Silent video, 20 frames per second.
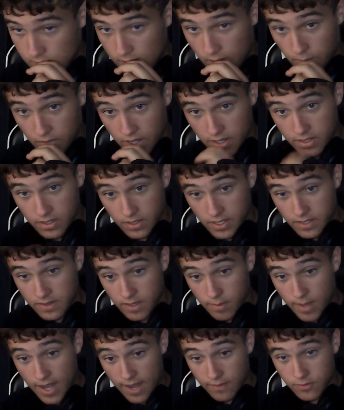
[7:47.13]
I'm going to delete
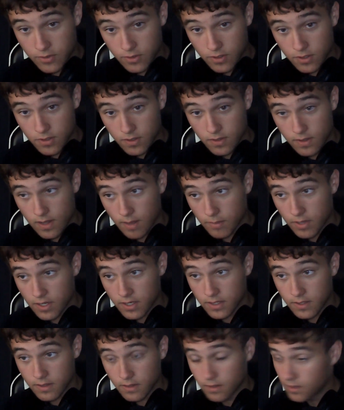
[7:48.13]
them after. I'm
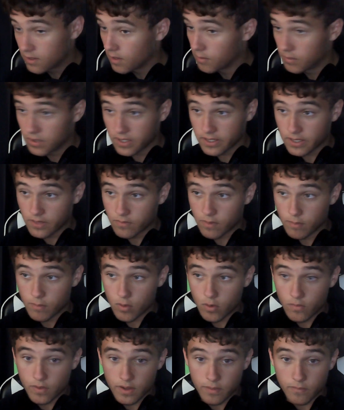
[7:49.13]
going to completely
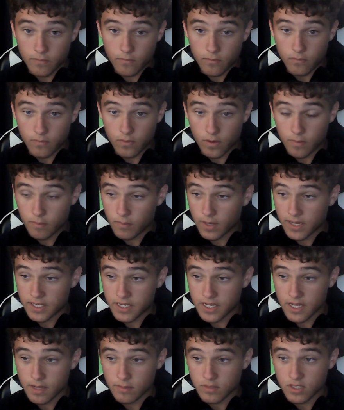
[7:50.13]
remove him from my
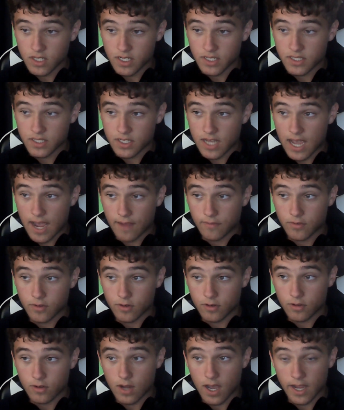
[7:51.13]
DMs list
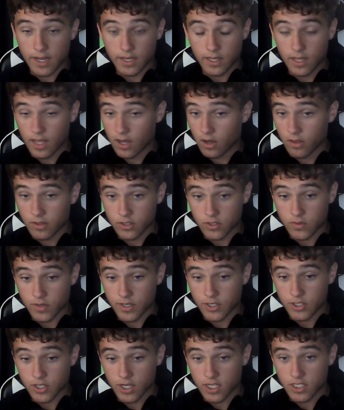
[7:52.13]
after I get all the
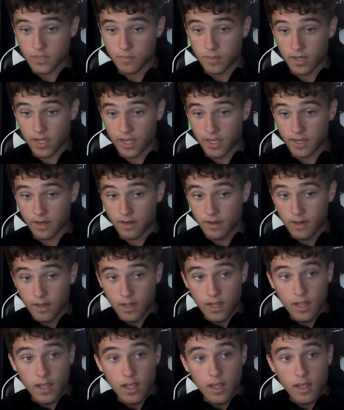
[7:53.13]
screenshots. But
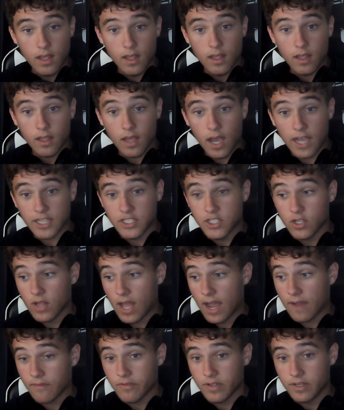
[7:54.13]
I still
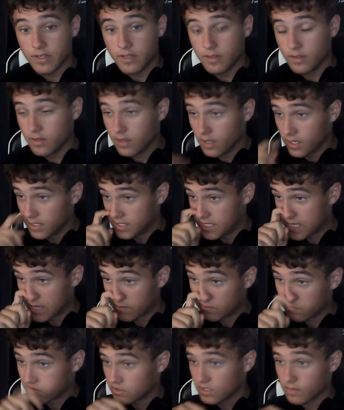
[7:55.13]
have the
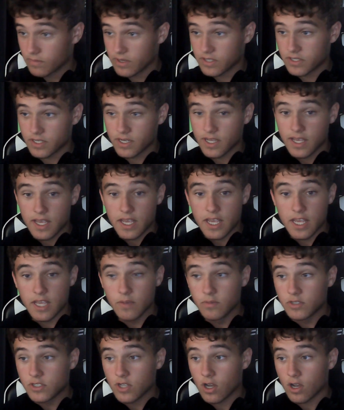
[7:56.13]
DMs for some reason. He
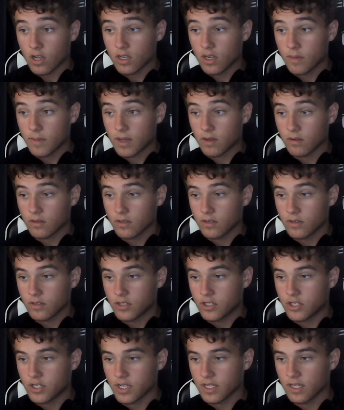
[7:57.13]
was talking about
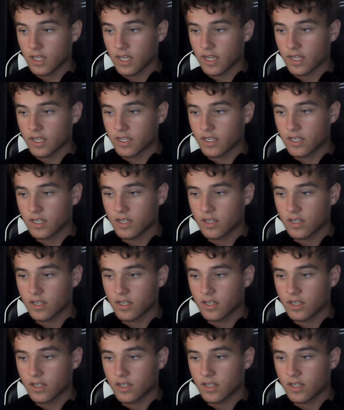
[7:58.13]
shit like...